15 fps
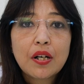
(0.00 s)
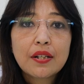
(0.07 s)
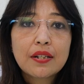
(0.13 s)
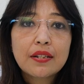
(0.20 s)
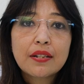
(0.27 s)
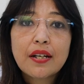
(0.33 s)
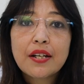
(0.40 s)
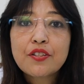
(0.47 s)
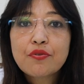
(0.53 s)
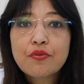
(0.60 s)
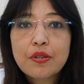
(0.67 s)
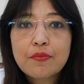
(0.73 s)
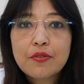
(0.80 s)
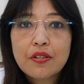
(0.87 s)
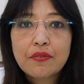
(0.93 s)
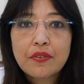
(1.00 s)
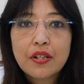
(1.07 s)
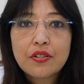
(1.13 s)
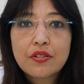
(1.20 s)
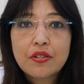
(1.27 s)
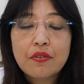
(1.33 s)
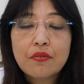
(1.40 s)
are in the extremes of
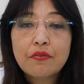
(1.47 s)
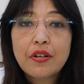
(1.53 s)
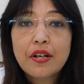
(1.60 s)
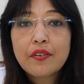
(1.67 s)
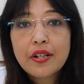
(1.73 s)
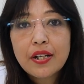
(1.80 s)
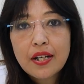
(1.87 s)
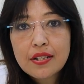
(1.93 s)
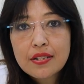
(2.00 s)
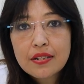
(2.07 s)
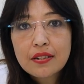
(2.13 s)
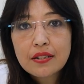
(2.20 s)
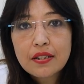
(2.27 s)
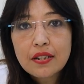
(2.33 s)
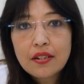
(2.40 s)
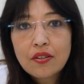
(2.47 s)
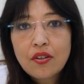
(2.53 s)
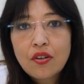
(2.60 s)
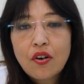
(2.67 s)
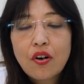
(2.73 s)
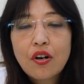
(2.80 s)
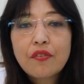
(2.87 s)
age, very elderly
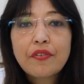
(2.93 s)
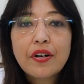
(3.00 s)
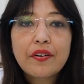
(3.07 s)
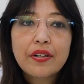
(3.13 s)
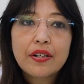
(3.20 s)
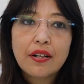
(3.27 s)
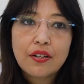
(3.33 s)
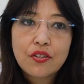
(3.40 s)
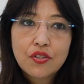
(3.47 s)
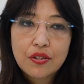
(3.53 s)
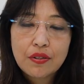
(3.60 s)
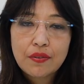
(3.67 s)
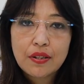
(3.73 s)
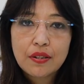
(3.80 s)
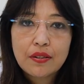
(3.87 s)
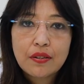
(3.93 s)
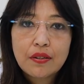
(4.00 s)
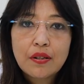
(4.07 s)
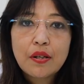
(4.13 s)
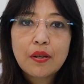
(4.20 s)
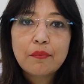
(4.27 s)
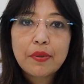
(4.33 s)
or very young children.
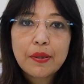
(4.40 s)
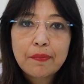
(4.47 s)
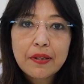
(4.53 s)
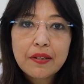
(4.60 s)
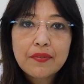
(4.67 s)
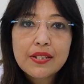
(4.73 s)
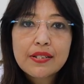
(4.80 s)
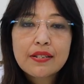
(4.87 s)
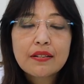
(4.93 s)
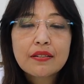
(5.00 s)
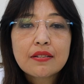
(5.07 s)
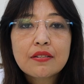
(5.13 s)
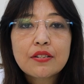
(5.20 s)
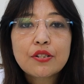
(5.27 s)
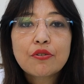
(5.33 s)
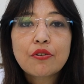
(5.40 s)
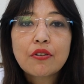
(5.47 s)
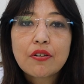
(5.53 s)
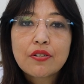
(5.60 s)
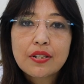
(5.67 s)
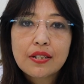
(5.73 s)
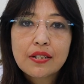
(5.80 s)
People with certain
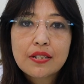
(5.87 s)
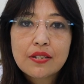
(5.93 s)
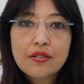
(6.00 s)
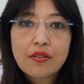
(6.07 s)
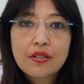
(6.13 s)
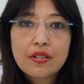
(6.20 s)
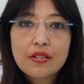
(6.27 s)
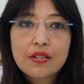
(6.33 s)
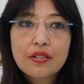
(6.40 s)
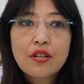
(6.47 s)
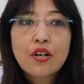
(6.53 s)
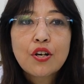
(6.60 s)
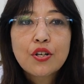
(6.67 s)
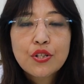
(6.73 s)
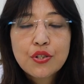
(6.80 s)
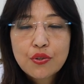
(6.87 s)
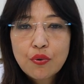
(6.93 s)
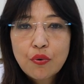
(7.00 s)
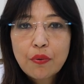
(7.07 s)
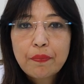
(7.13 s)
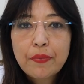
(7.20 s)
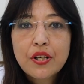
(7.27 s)
neurological disorders,
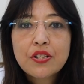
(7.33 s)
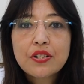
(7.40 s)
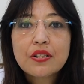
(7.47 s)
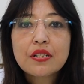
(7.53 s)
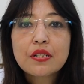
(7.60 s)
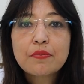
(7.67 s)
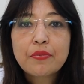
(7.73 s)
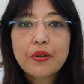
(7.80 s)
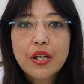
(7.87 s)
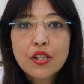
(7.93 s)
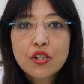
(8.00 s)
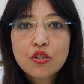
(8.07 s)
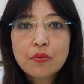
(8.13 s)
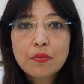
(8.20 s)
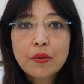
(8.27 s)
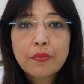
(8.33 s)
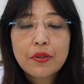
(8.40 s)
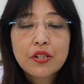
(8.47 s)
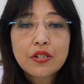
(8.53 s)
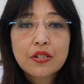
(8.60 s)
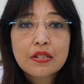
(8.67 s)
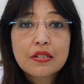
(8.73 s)
stroke patients, brain tumor
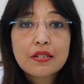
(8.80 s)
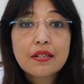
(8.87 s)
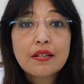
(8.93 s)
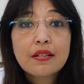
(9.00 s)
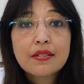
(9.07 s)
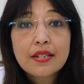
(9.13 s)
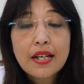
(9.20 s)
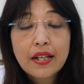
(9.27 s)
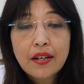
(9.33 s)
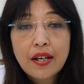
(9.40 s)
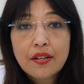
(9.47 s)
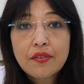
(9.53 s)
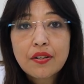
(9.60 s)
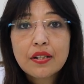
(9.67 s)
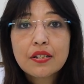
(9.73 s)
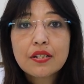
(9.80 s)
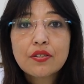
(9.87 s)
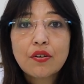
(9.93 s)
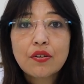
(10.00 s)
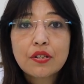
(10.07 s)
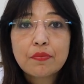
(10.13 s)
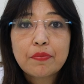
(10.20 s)
patients, psychiatric
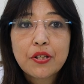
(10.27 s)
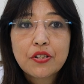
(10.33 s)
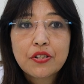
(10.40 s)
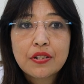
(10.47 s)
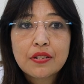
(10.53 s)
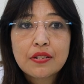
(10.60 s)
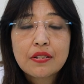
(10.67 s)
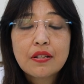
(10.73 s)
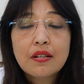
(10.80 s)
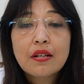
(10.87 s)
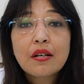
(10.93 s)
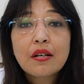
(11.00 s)
disorder patients,